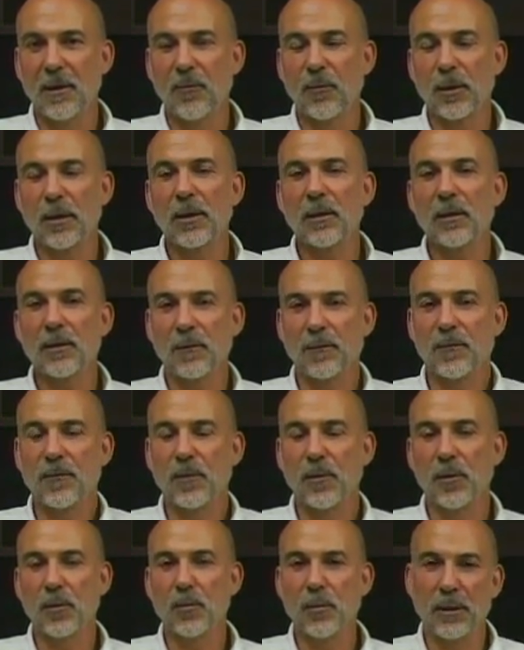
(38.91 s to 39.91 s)
If we're going to look at
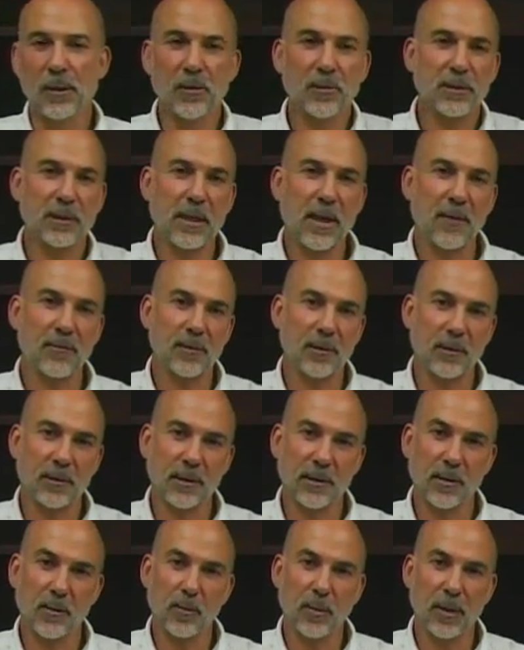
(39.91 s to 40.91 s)
food, we usually have to
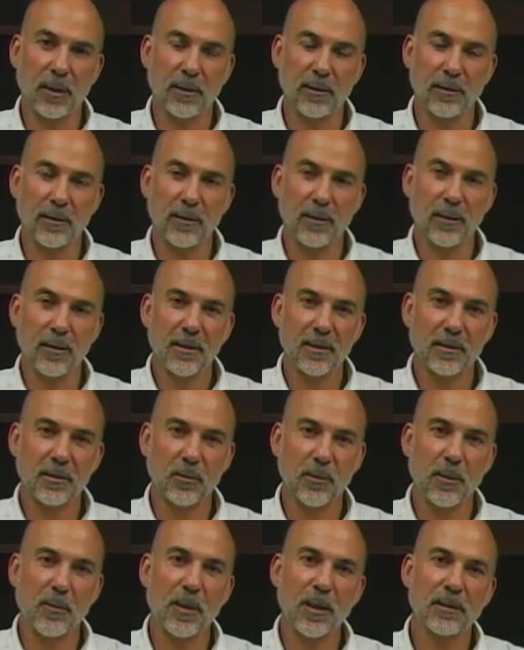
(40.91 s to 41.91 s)
look in the blood.
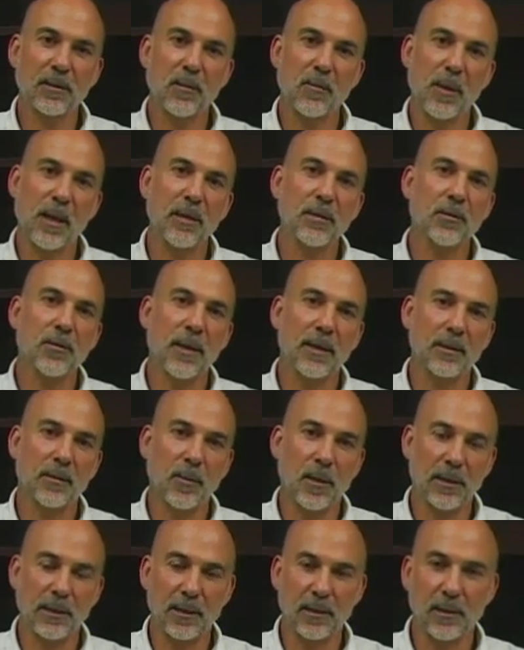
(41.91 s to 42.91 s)
So we picked the major
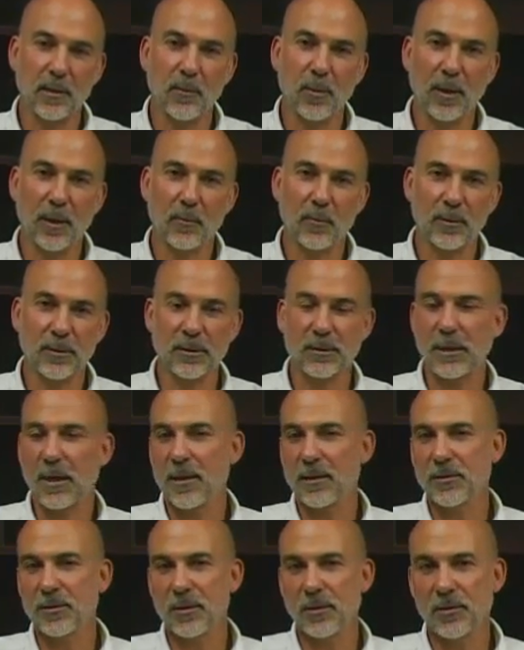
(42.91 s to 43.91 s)
antibody in the blood, which is
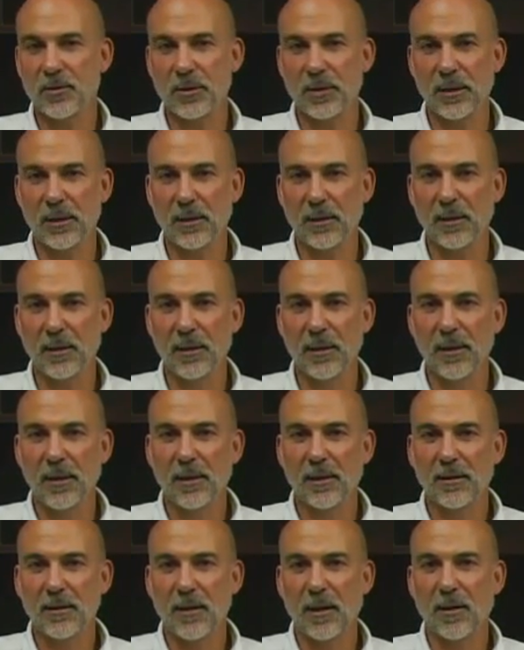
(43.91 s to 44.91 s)
IgG.
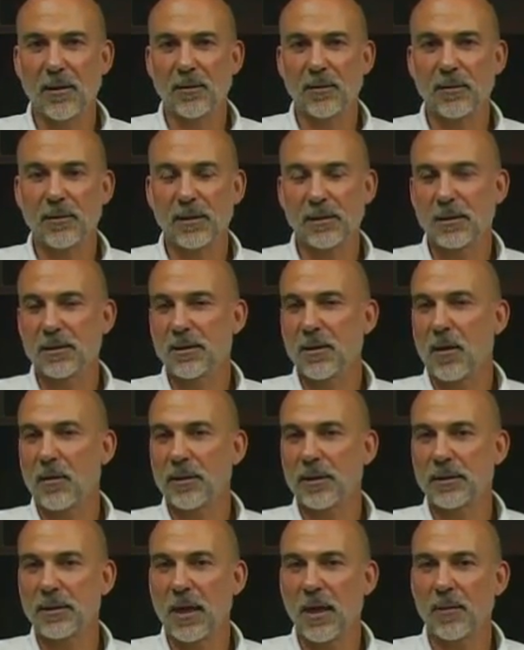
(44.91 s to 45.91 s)
Now, this is
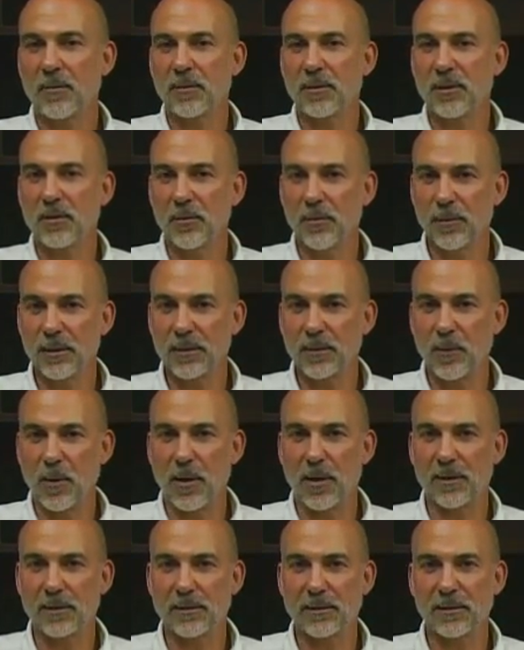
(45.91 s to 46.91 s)
called a type 2
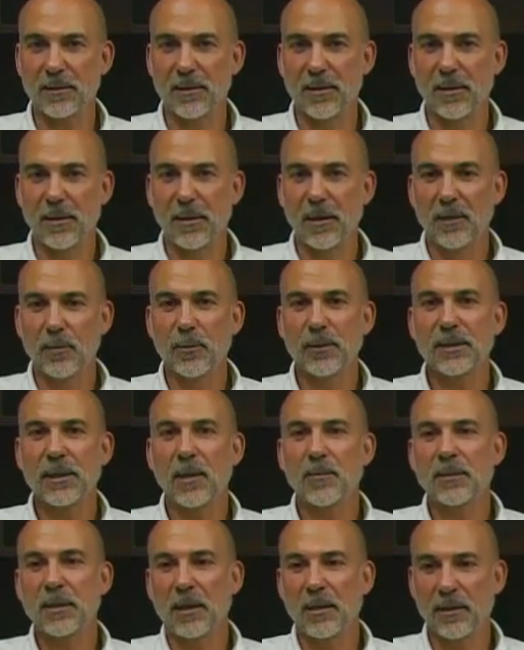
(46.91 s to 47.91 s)
response. The reason
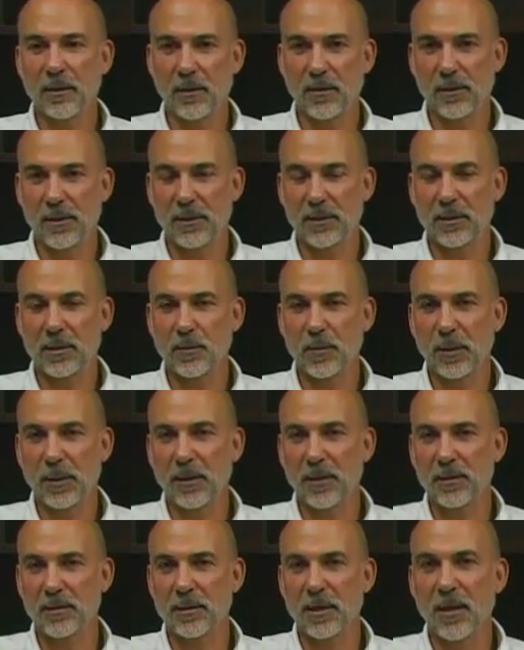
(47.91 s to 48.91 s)
I'm telling you this is
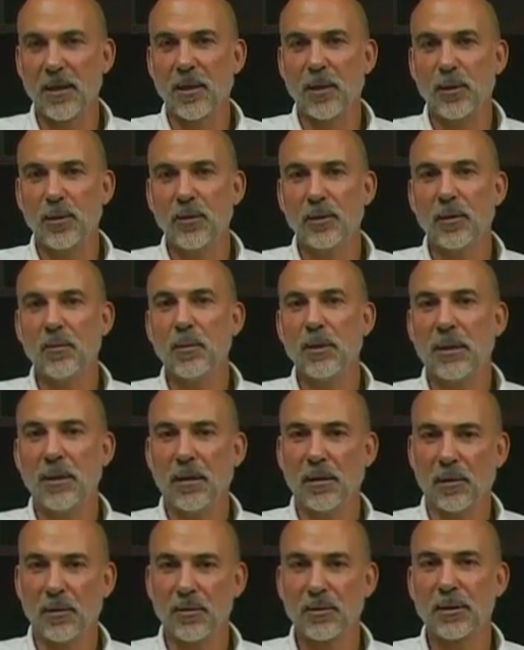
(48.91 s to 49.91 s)
because you can be
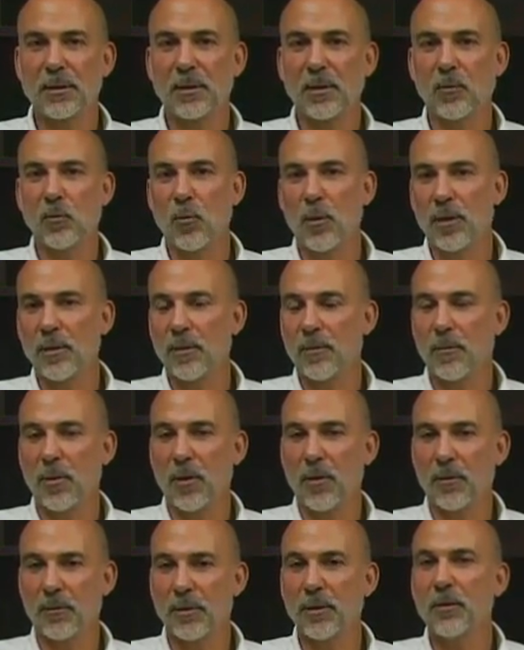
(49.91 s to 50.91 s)
allergic in one or
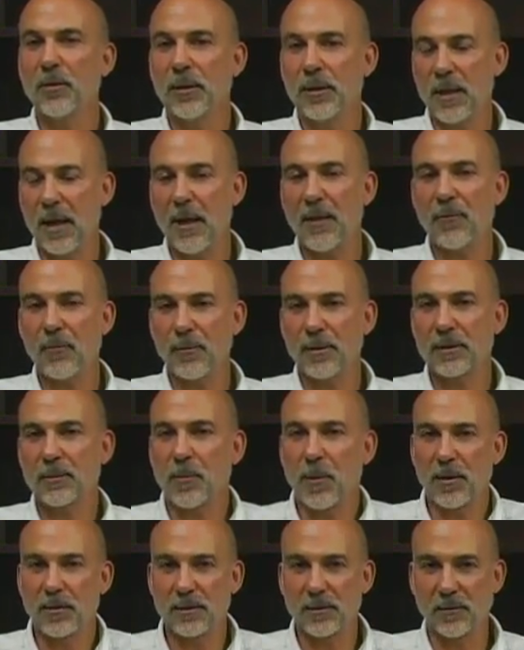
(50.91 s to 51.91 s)
both. You can have a
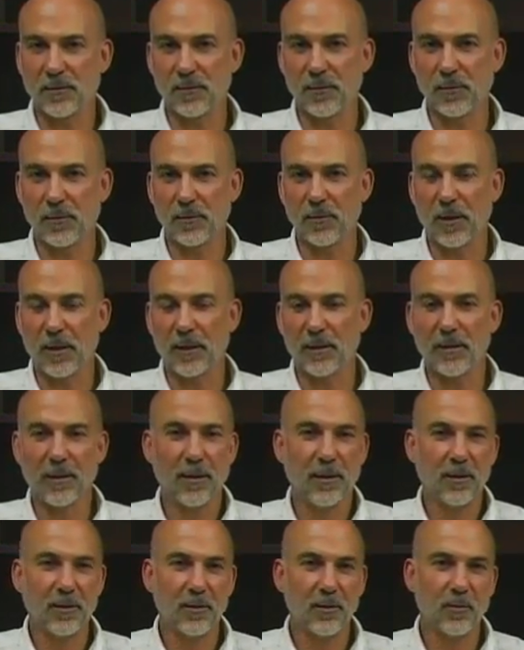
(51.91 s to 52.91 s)
response to food, right?
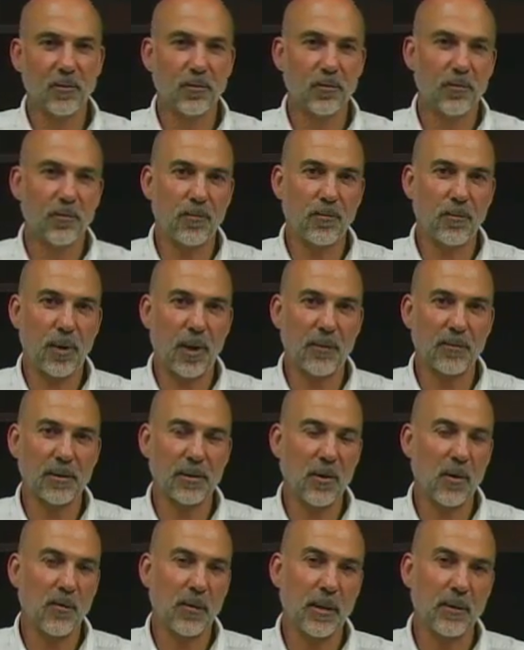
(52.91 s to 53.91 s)
You probably
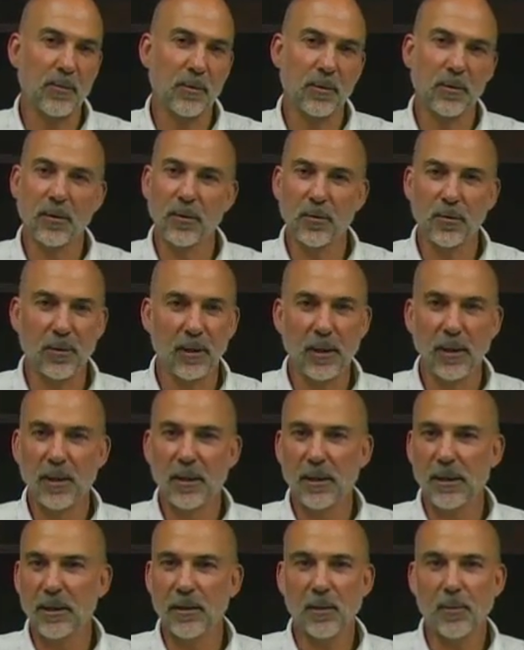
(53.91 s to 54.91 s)
know people who
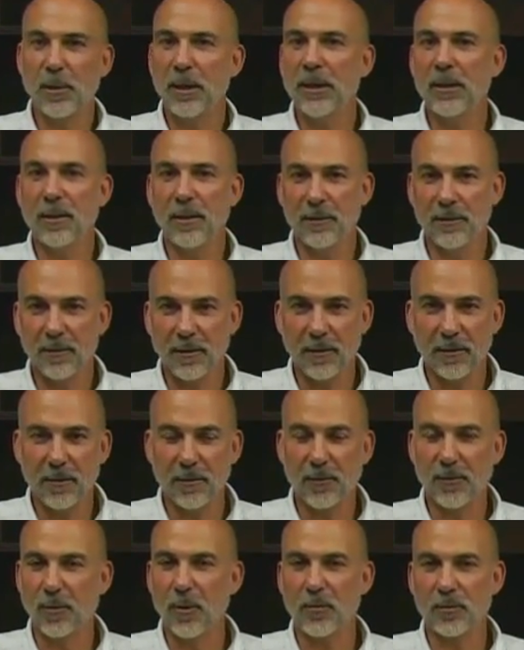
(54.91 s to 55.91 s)
eat a peanut and
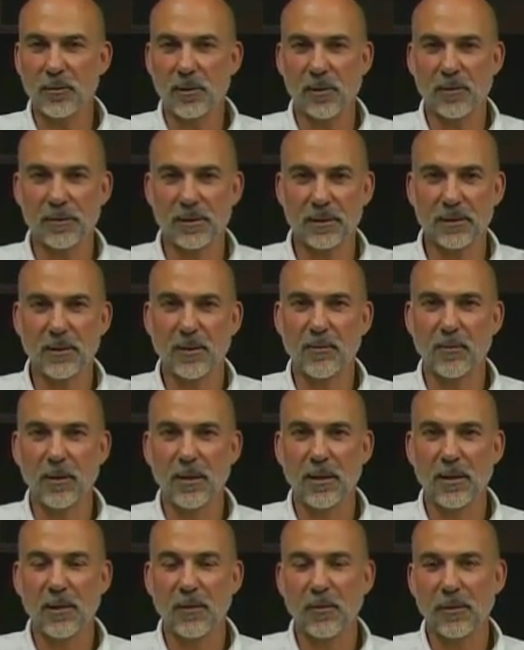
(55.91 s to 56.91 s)
their throat closes up.
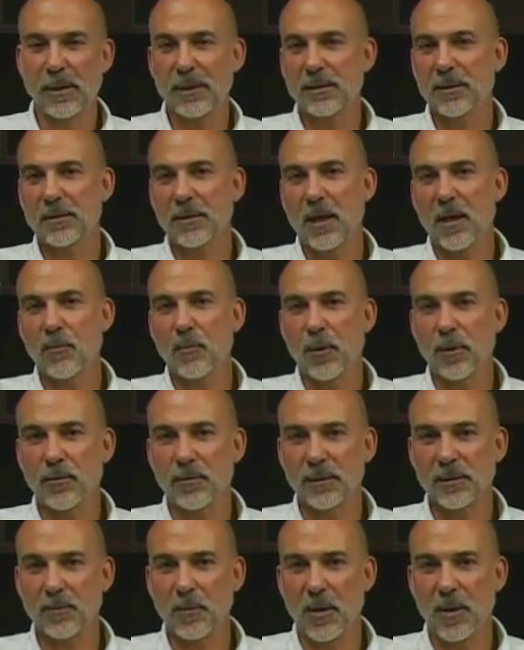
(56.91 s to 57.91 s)
Well, that's a type 1
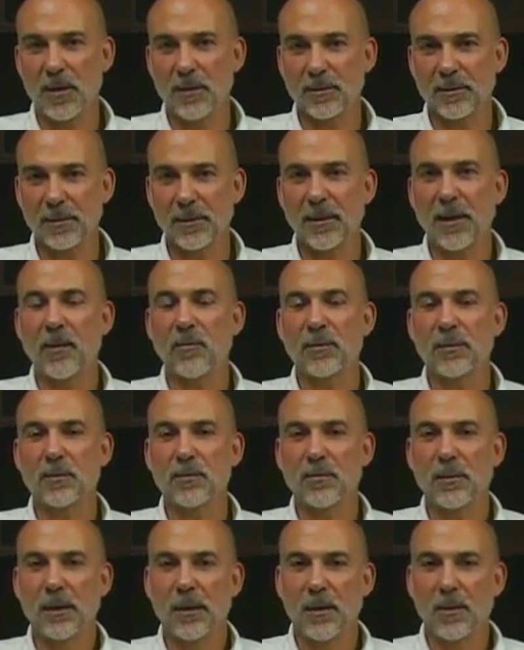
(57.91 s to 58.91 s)
response, and that was
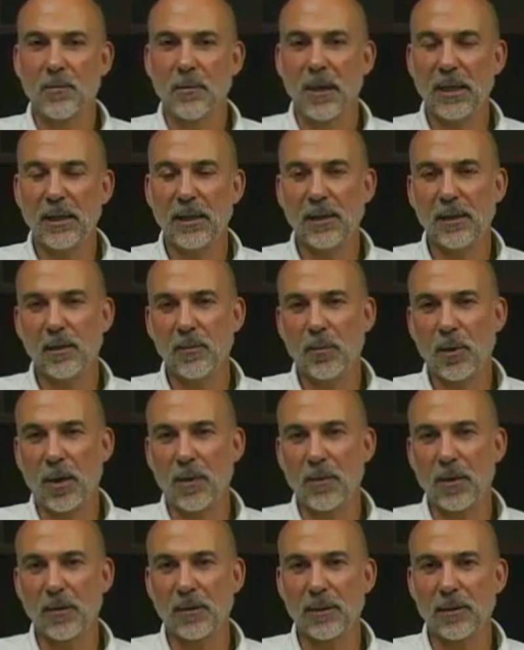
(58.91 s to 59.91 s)
mediated
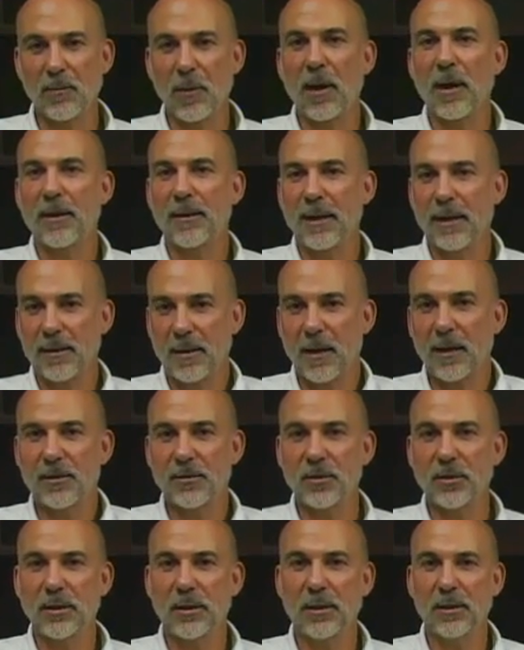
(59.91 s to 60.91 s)
primarily by that
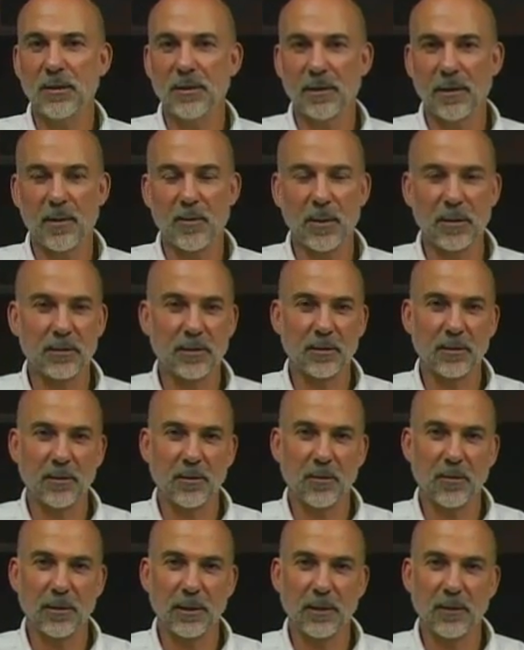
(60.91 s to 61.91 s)
IgE that I mentioned
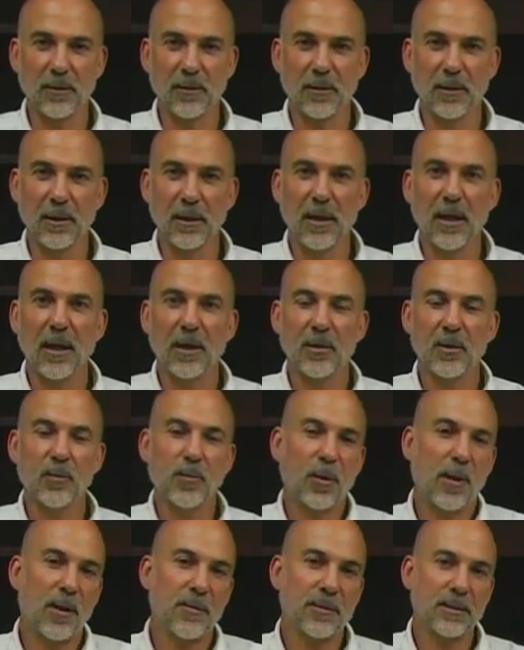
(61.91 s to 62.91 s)
earlier. And
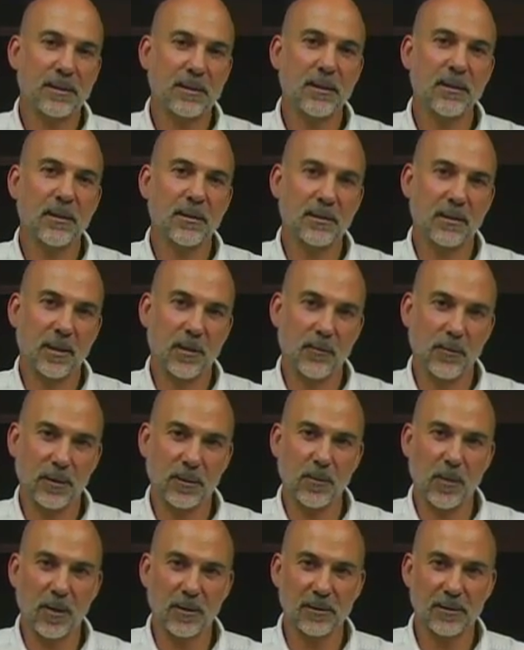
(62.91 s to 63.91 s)
you'd probably see a skin
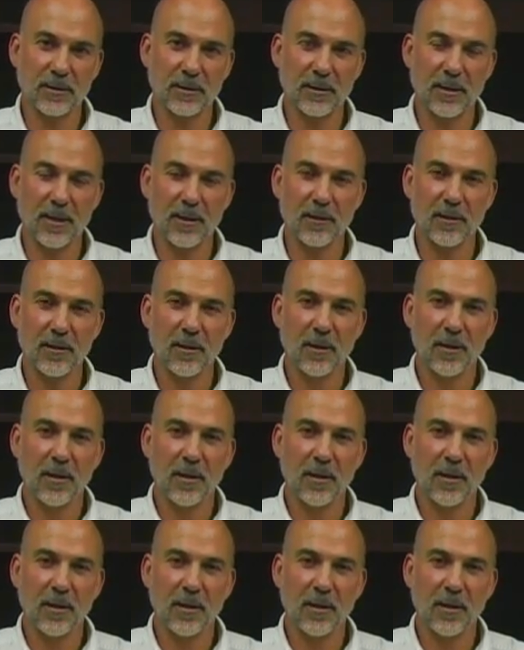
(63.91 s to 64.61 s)
response to that.